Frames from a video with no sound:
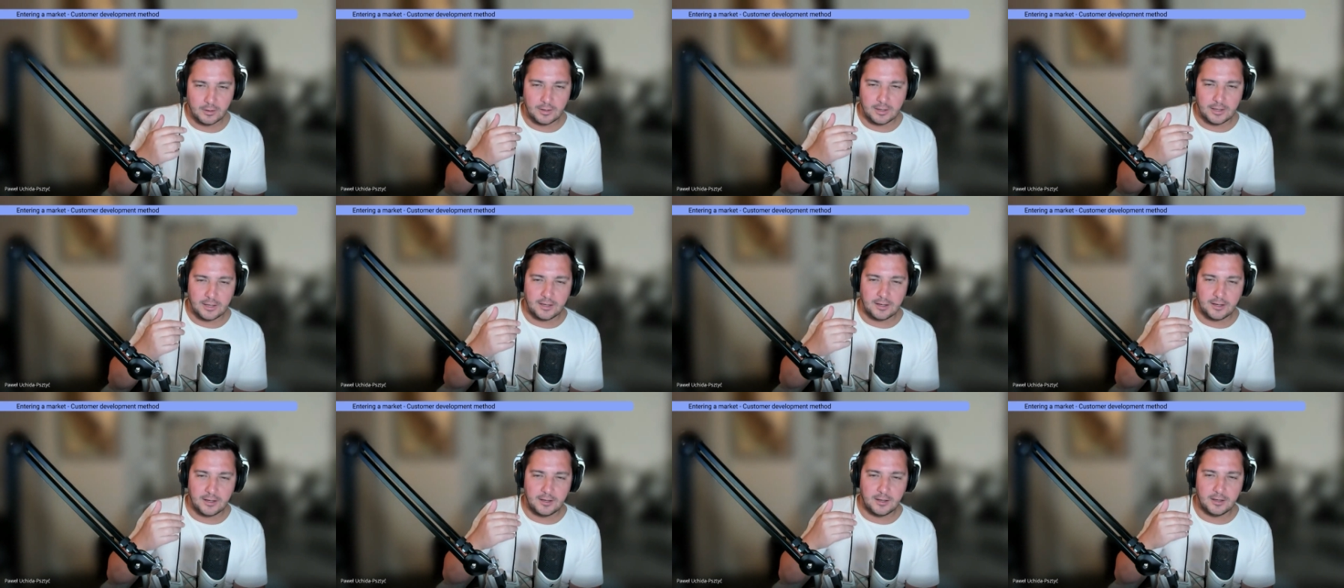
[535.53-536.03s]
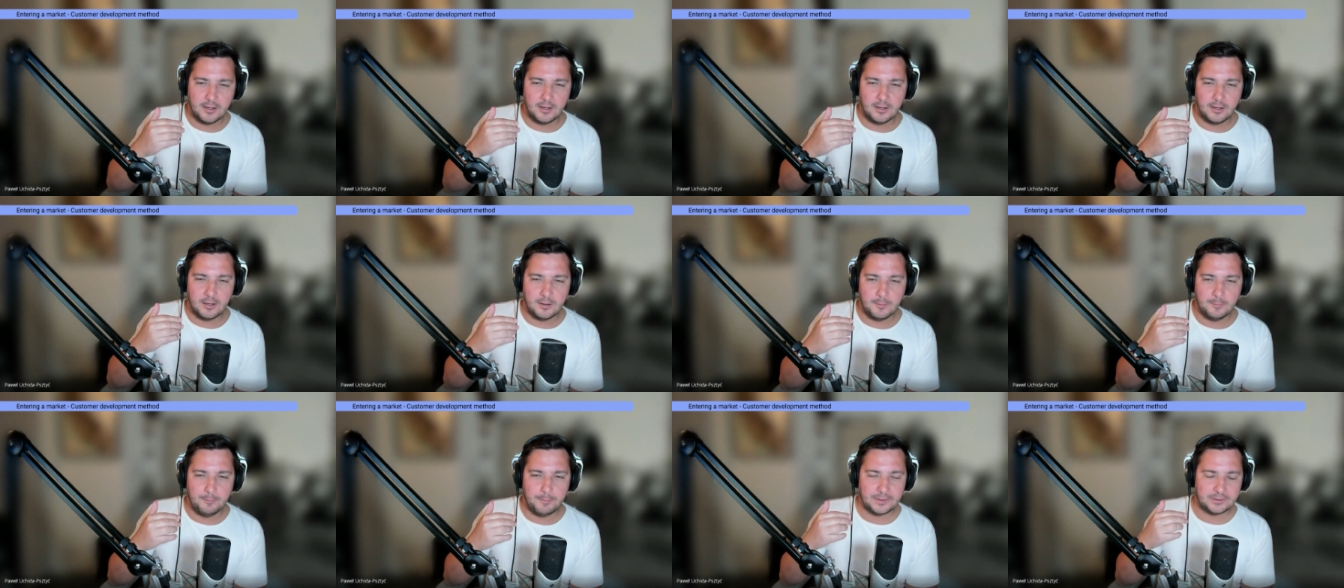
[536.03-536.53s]

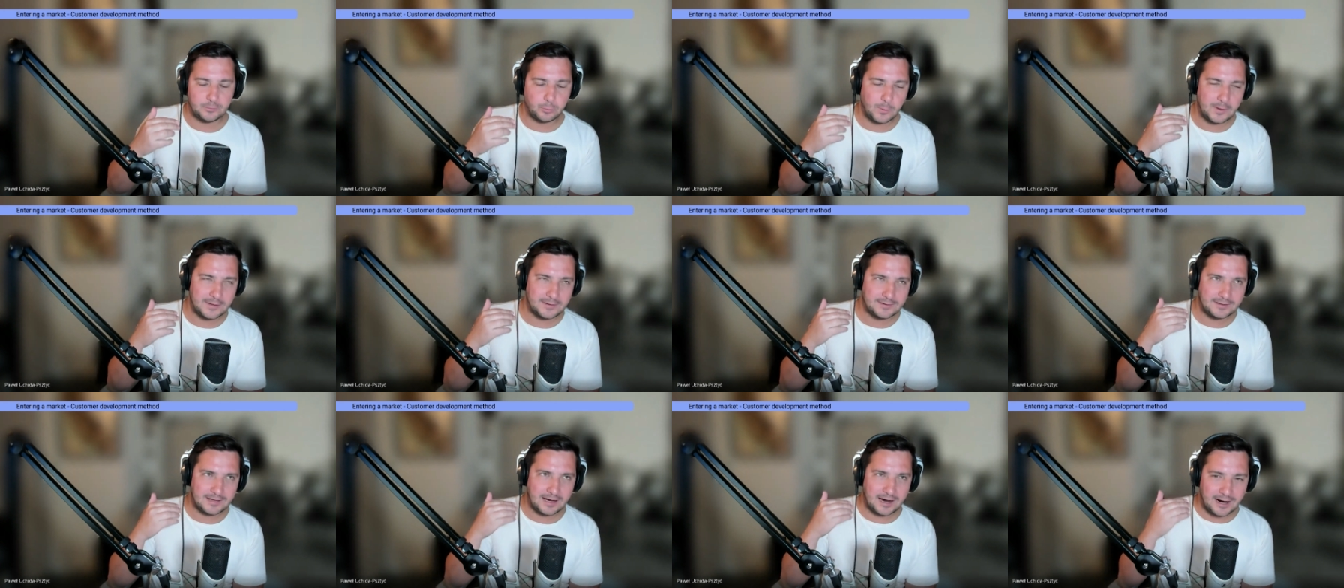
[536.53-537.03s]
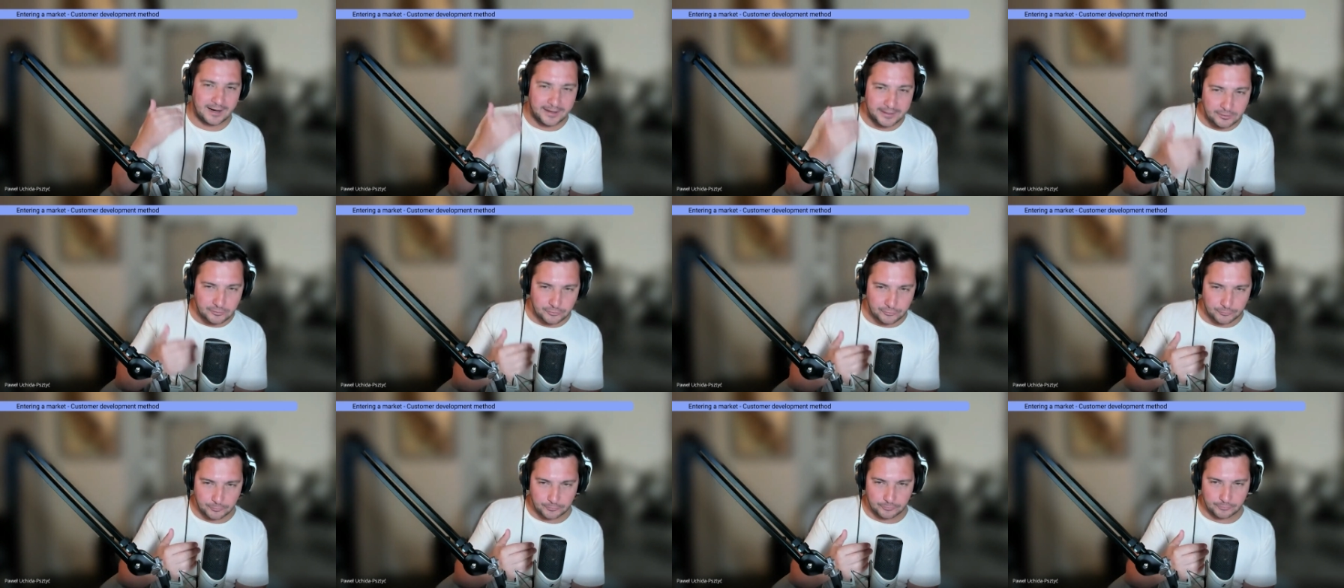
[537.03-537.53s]
But when
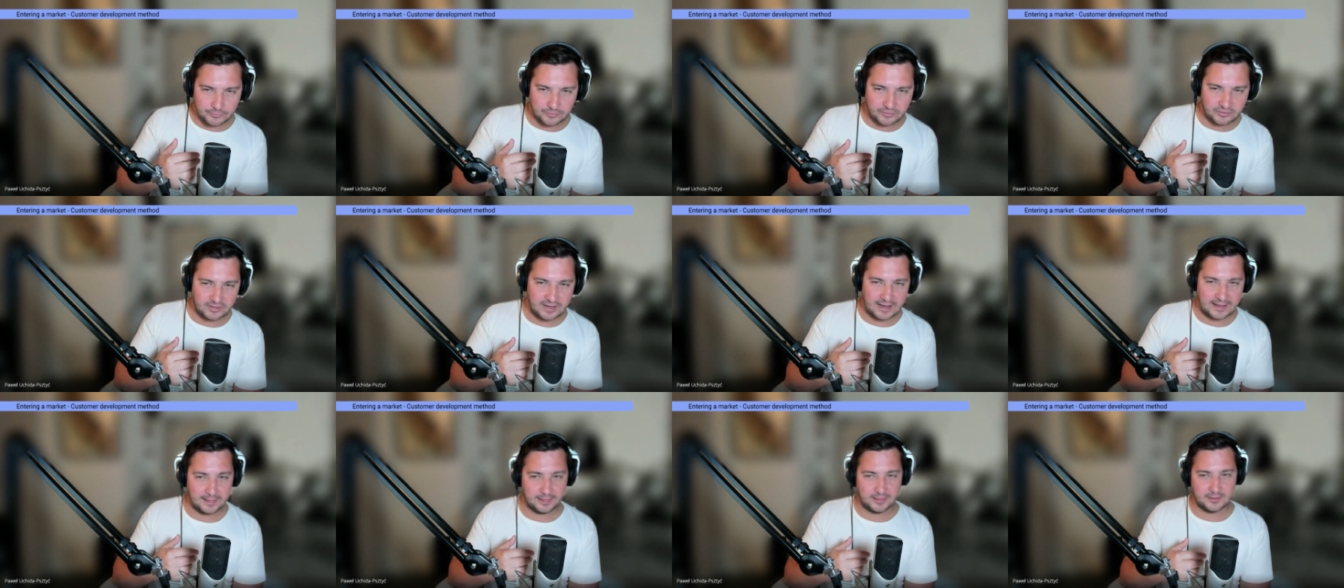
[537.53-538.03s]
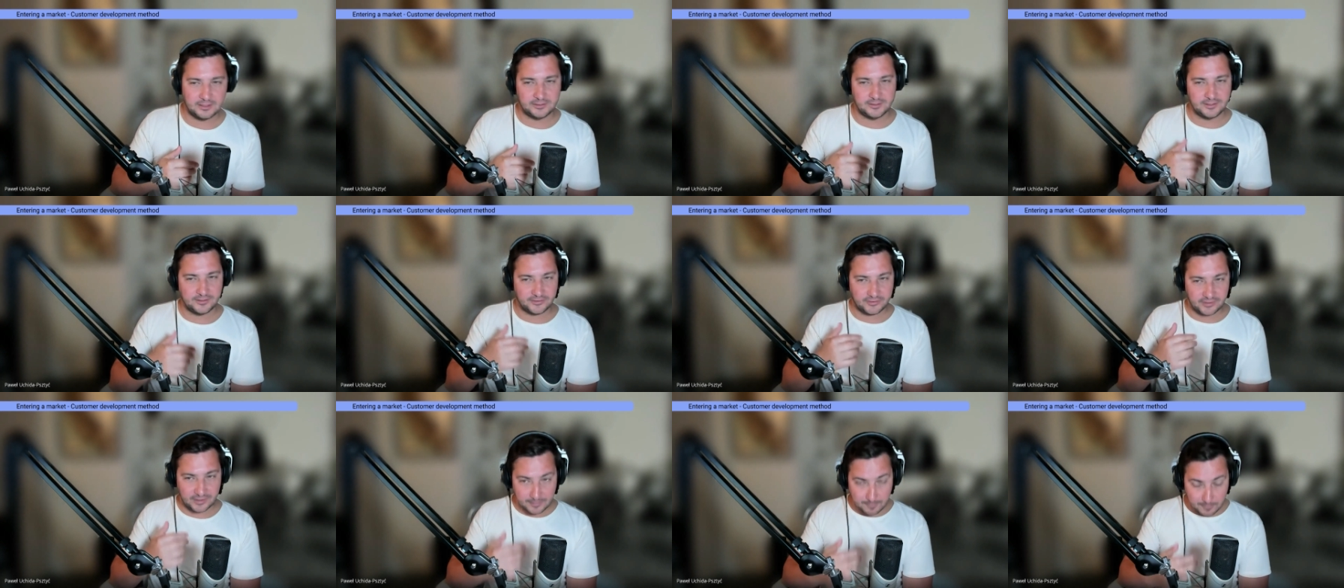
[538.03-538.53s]
iTunes entered the
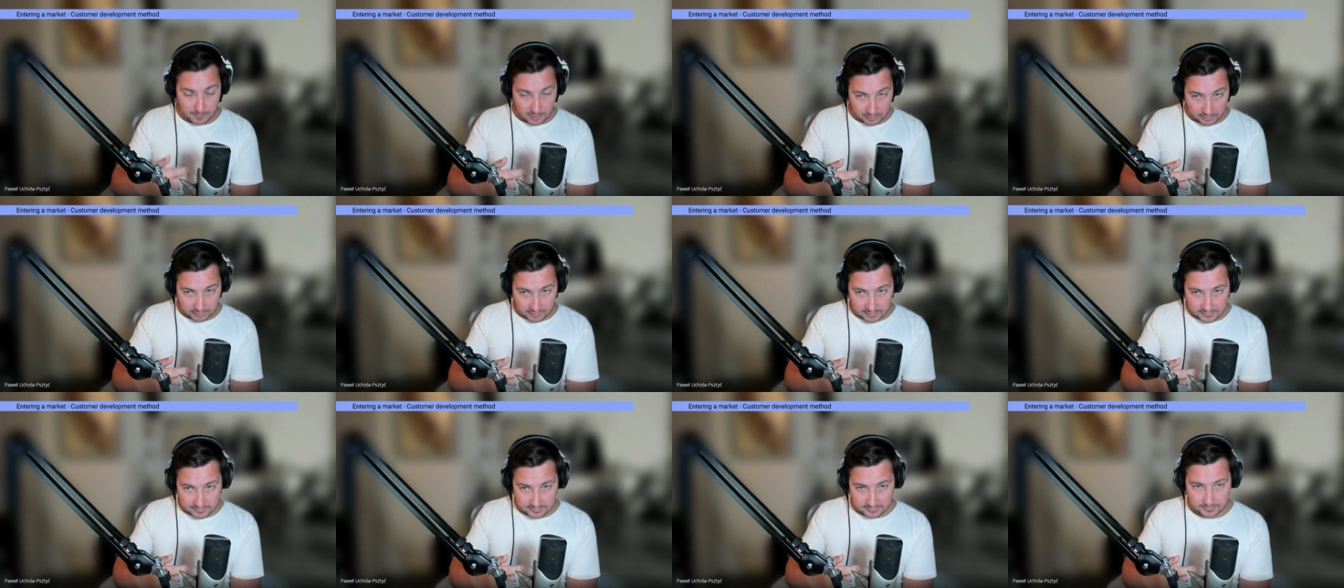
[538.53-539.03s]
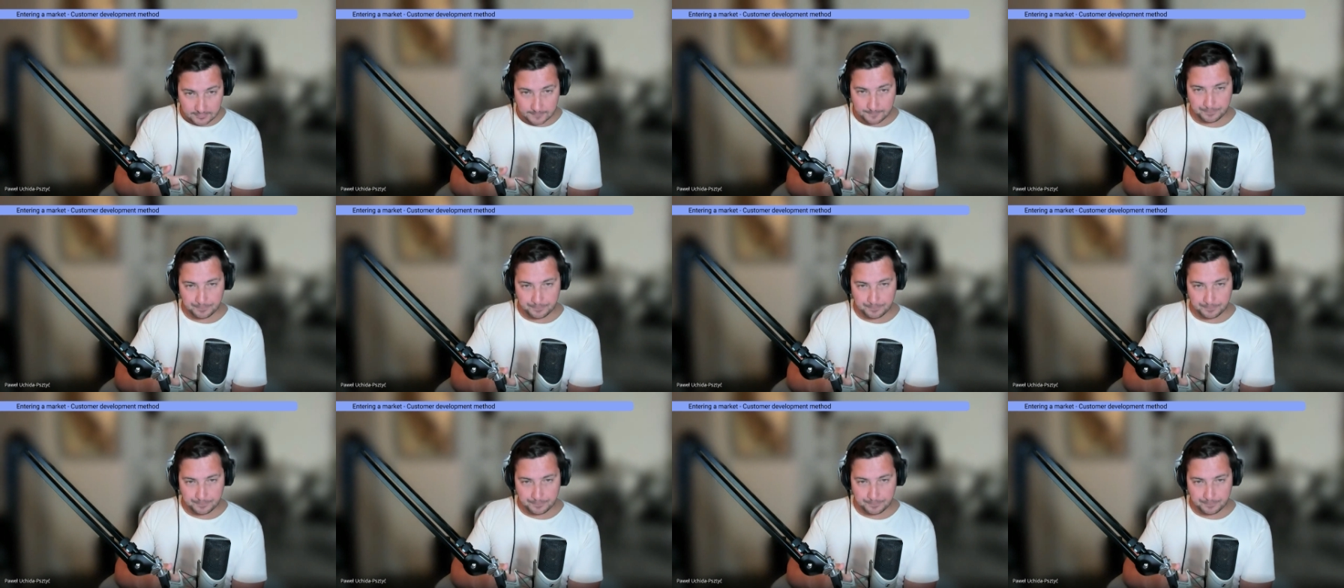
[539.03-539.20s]
same market,